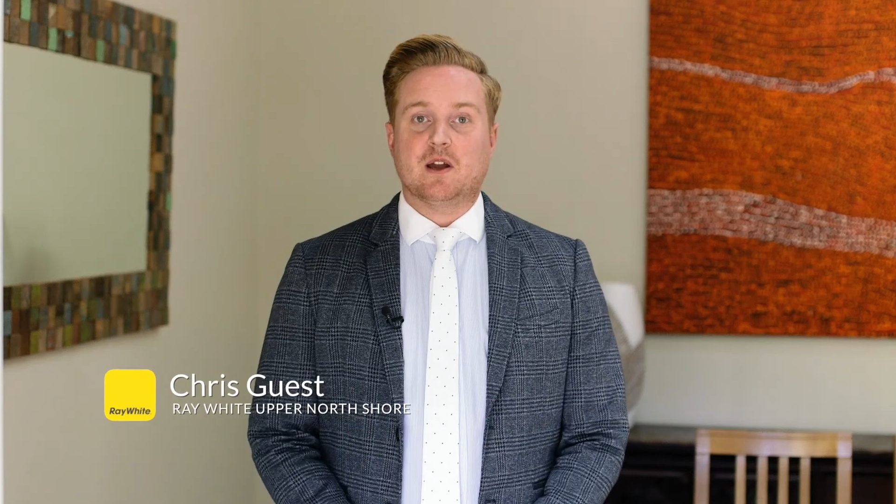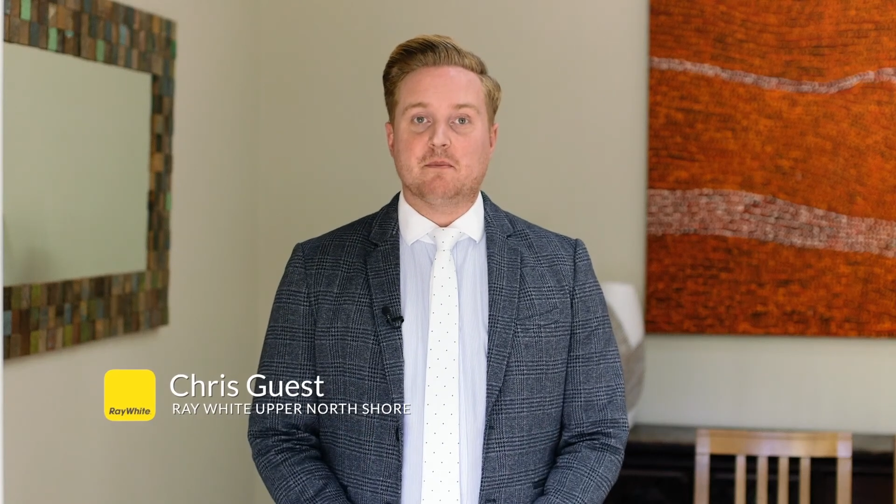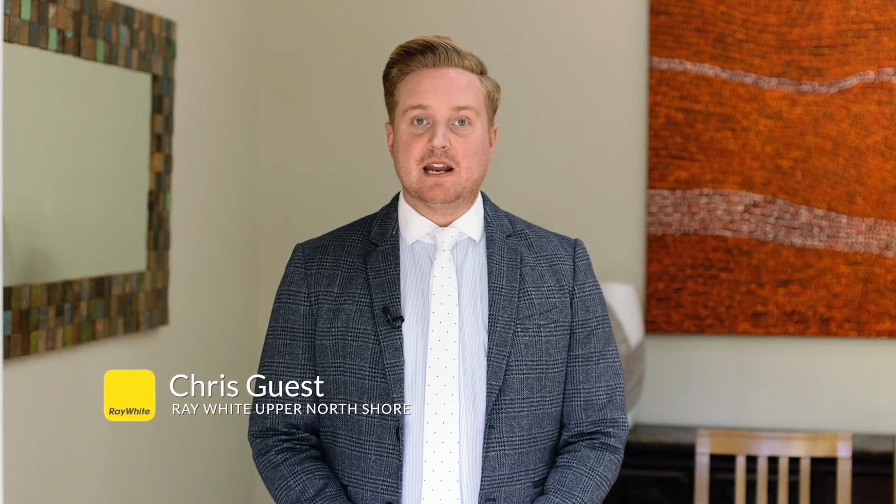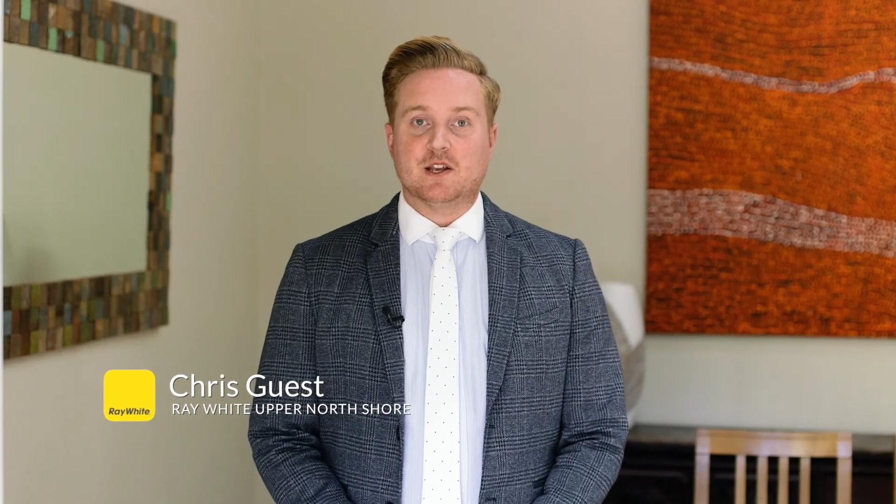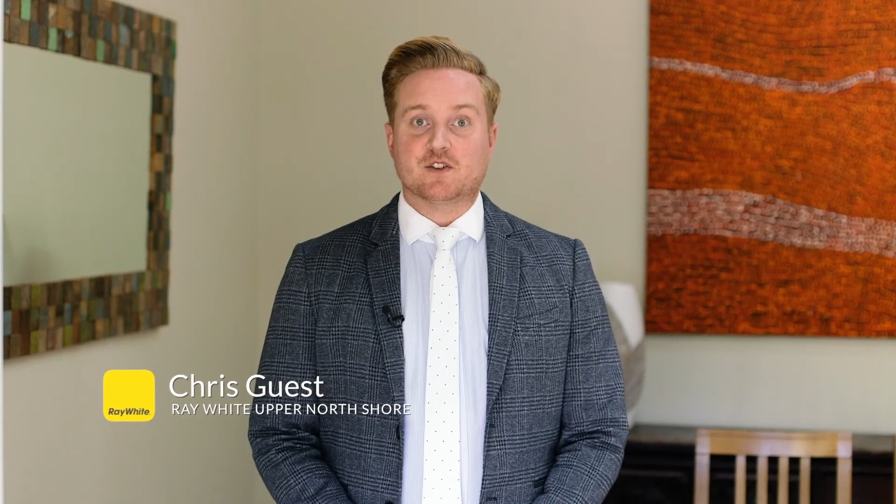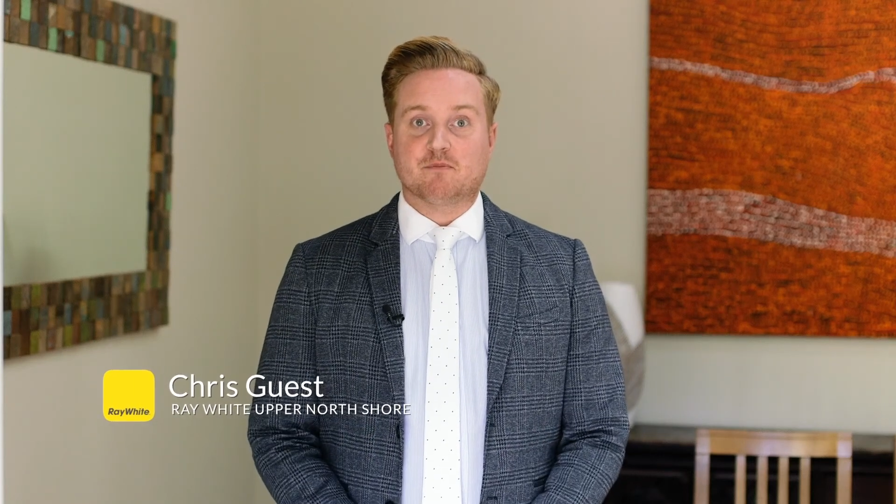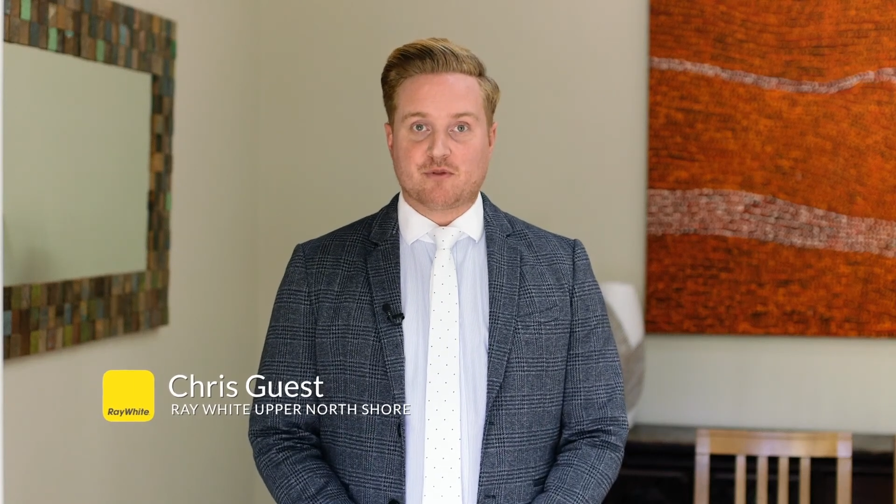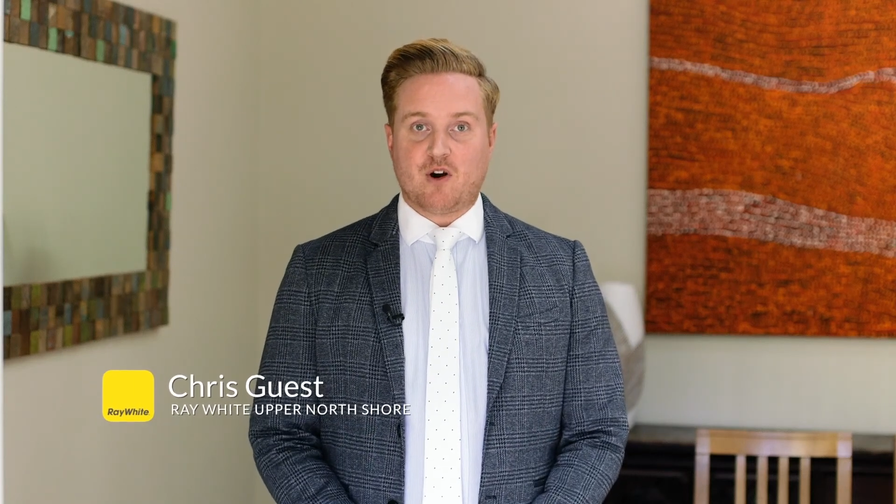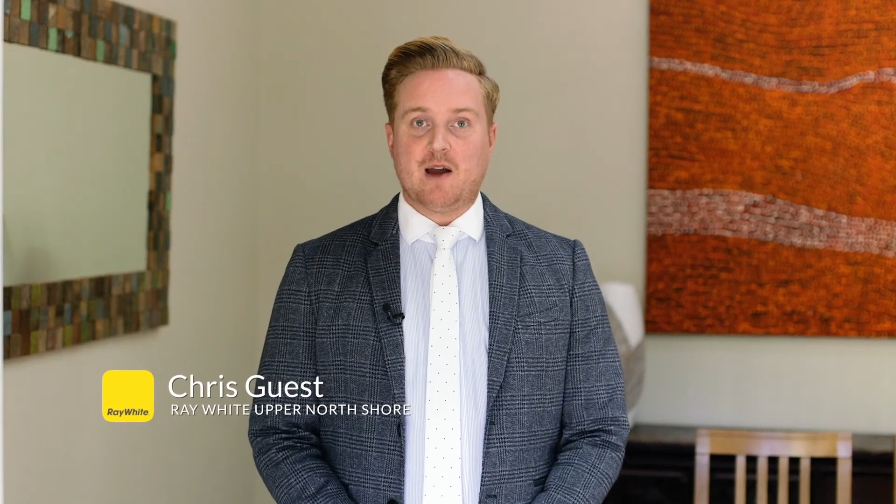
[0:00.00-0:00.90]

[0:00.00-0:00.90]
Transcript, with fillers: square metres of